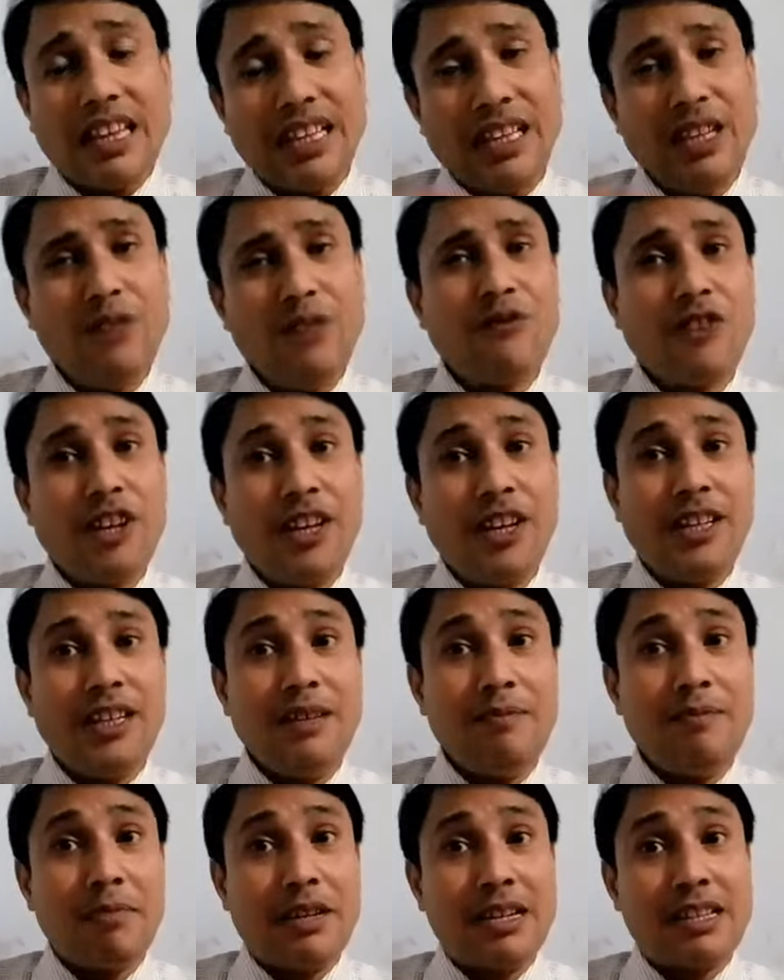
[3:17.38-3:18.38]
If
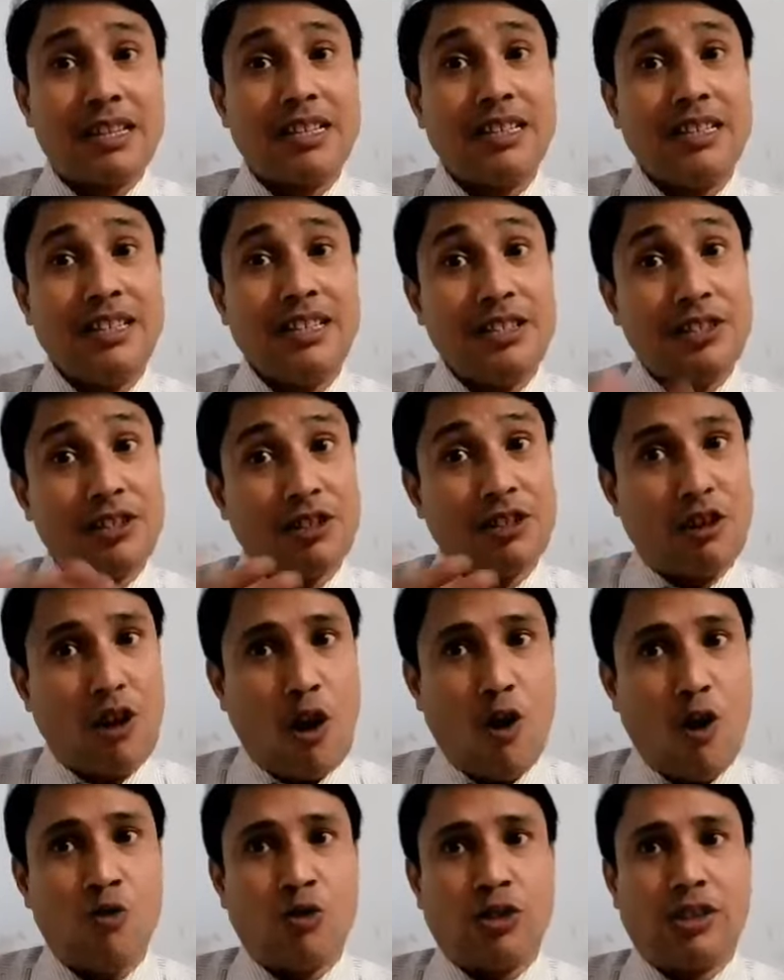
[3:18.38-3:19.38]
any person is
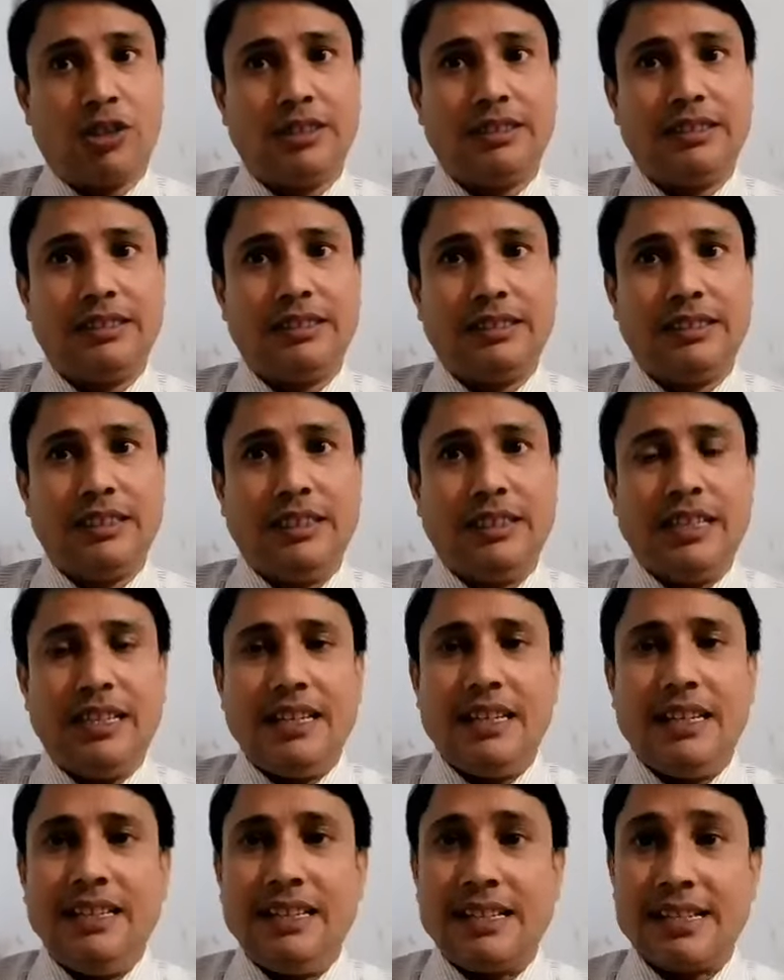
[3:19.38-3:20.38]
caught
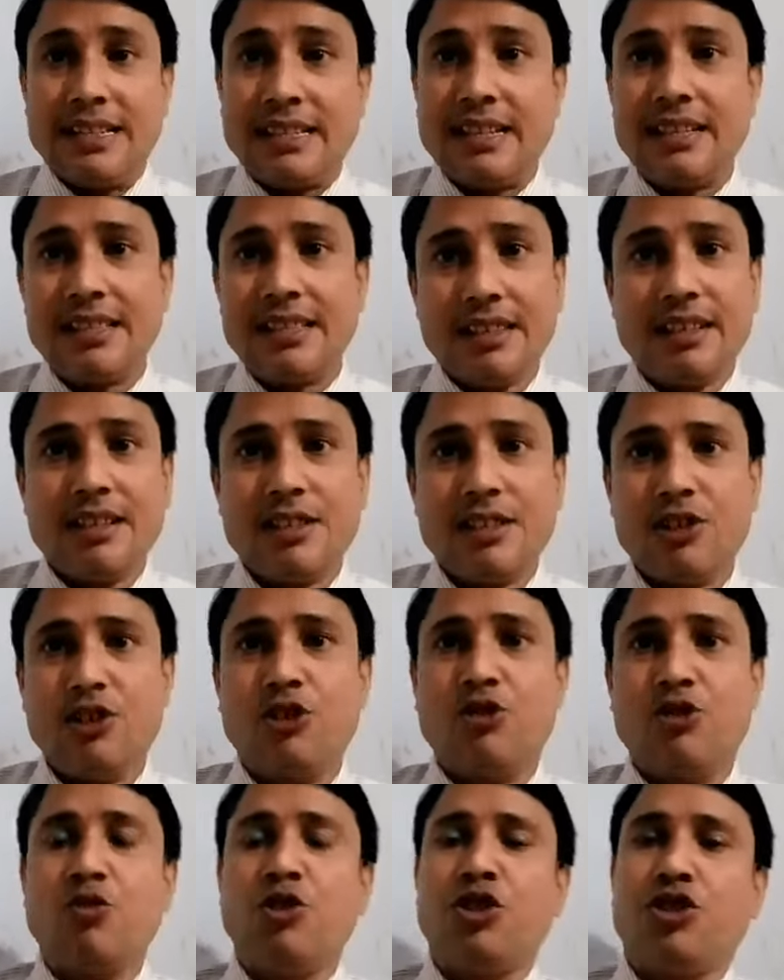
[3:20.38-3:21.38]
in such a
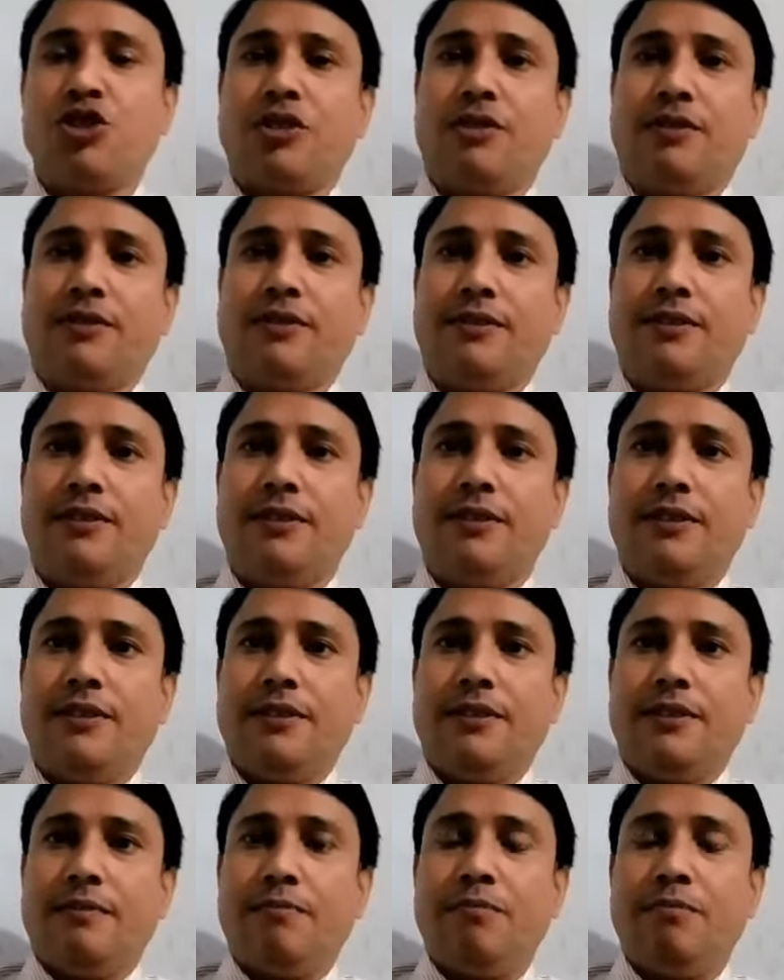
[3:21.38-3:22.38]
situation
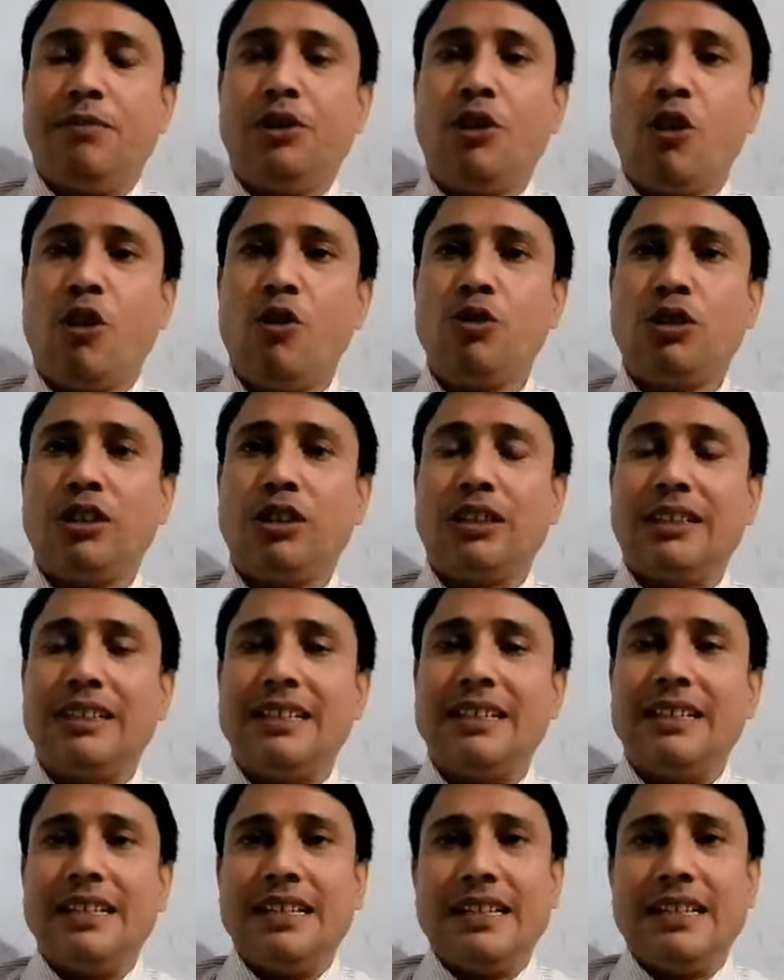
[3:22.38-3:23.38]
without
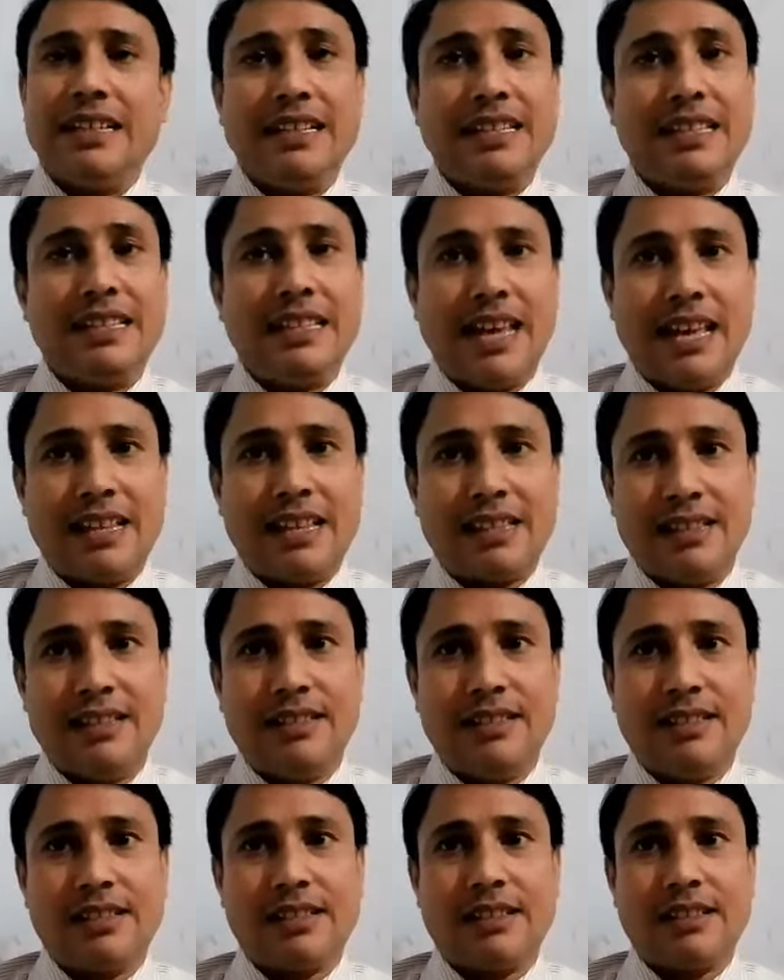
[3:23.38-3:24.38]
his
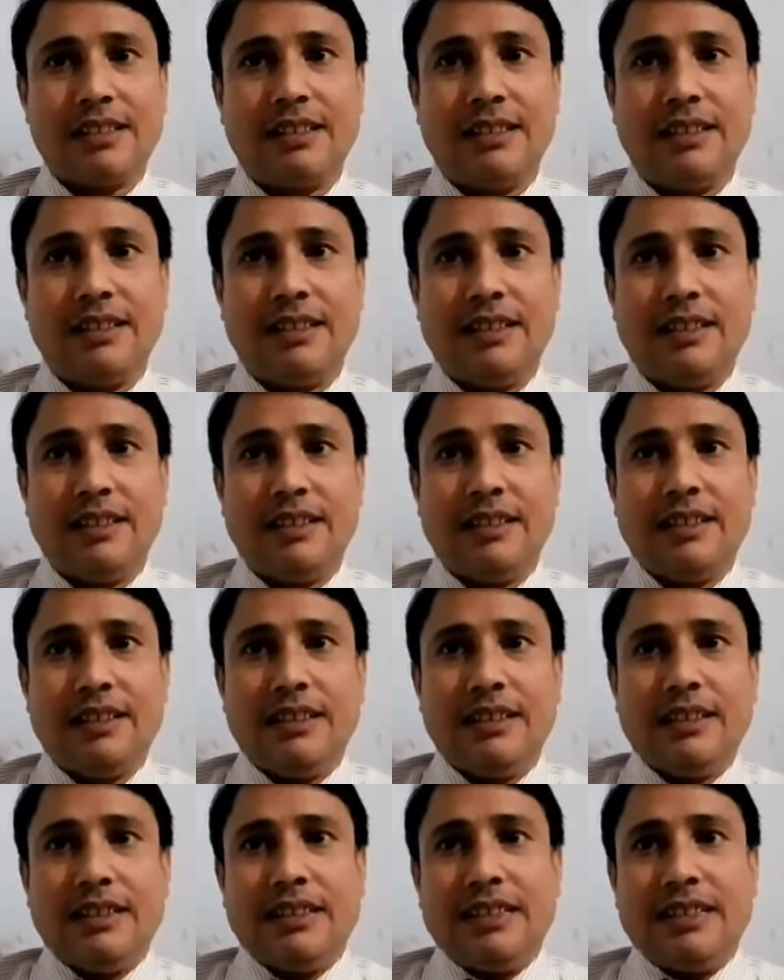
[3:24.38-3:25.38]
license,
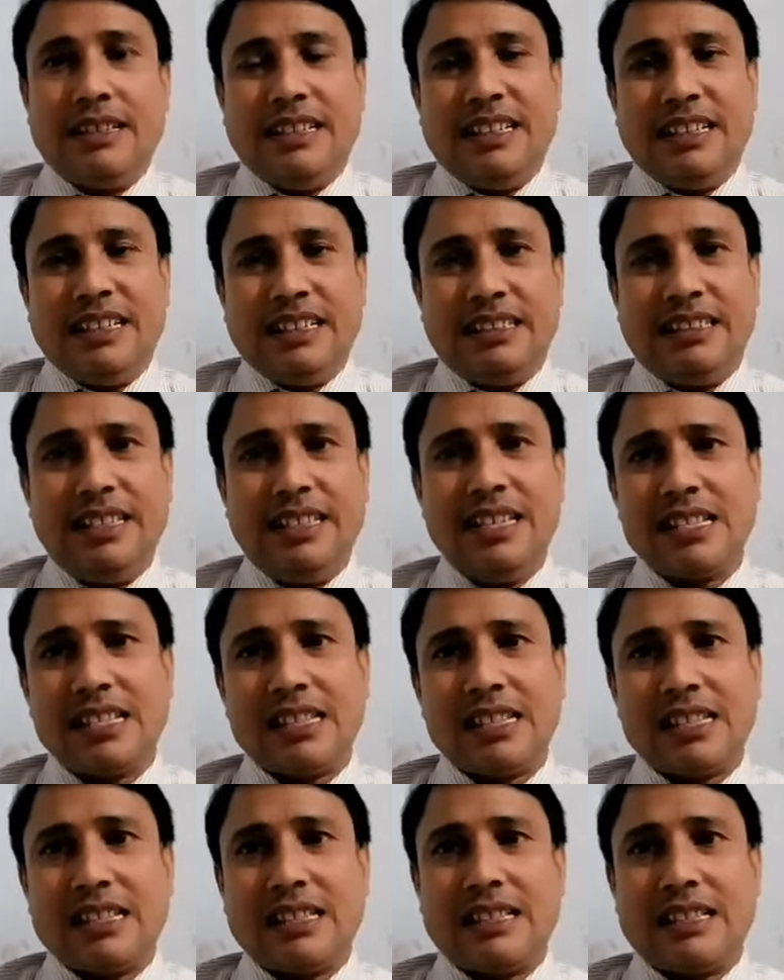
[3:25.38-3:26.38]

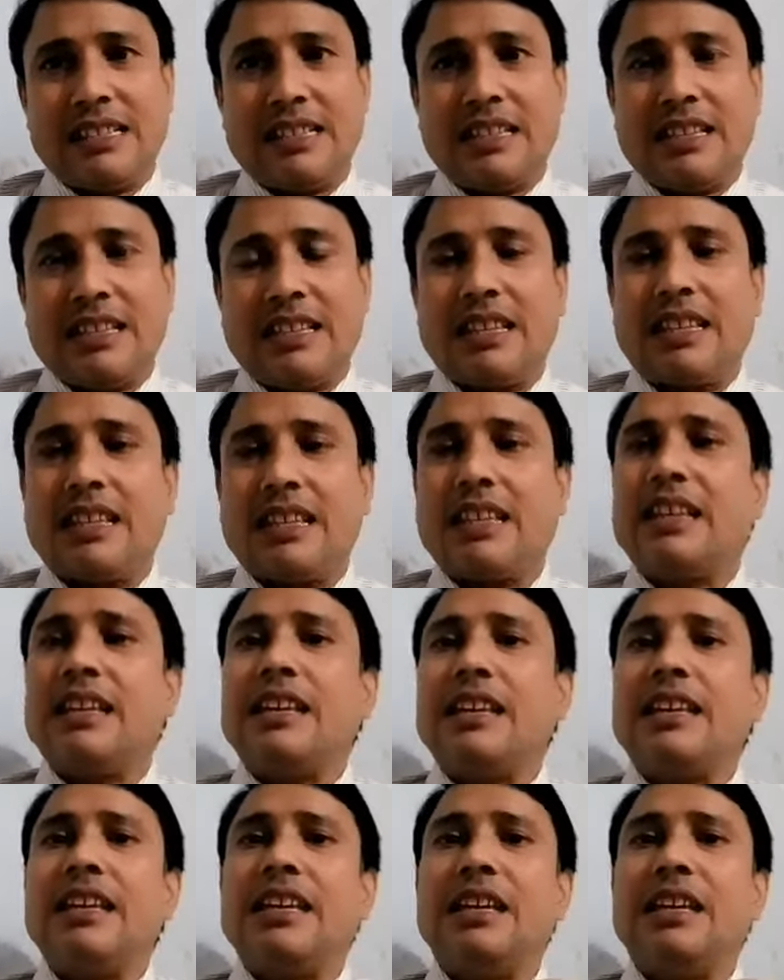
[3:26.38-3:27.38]
this
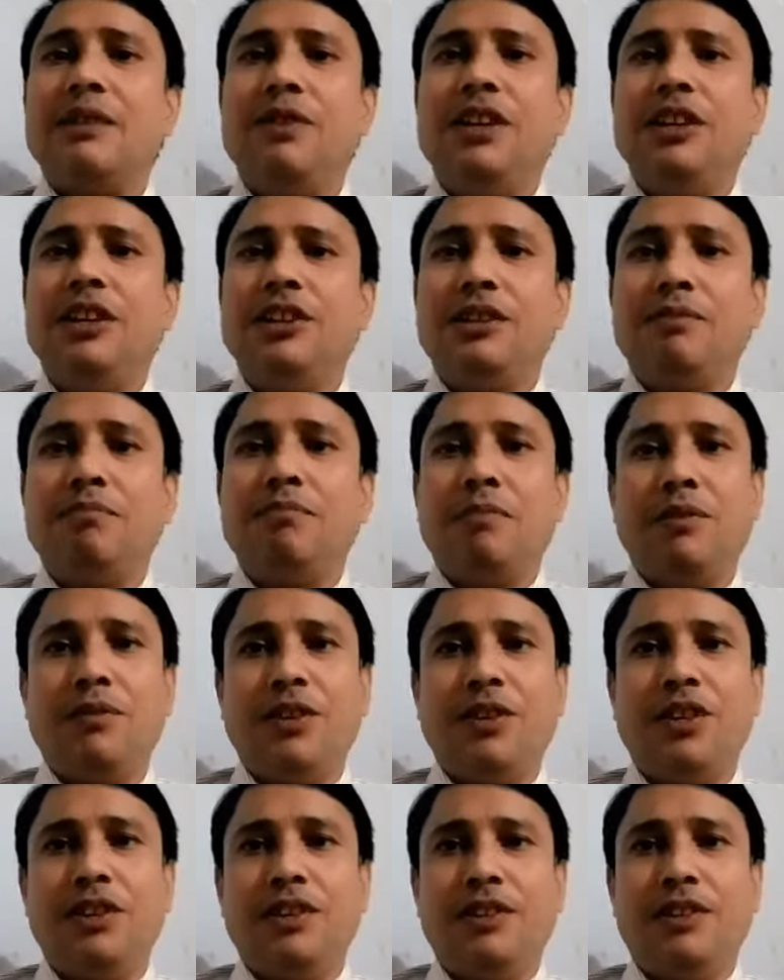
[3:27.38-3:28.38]
event may
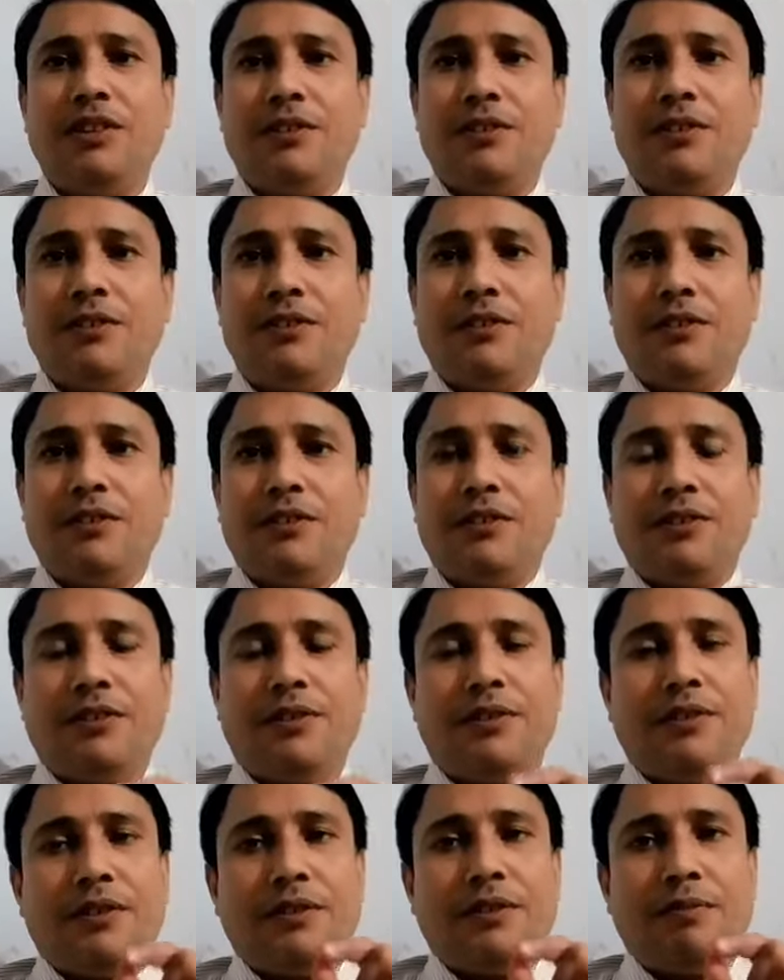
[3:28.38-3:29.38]
be
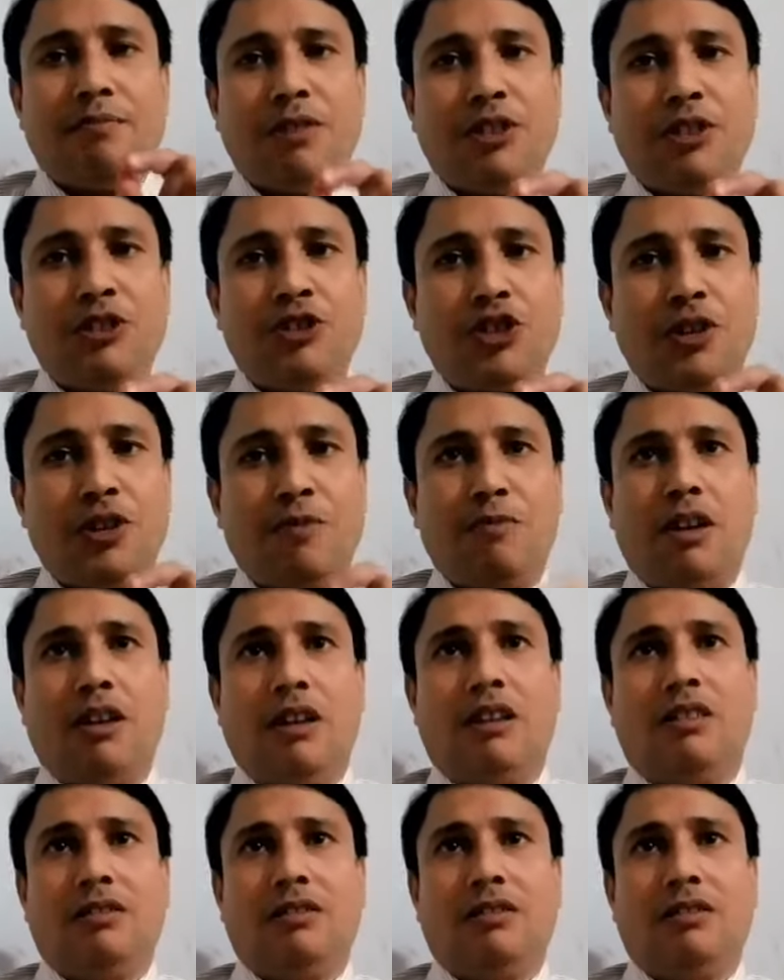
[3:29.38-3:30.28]
punishable.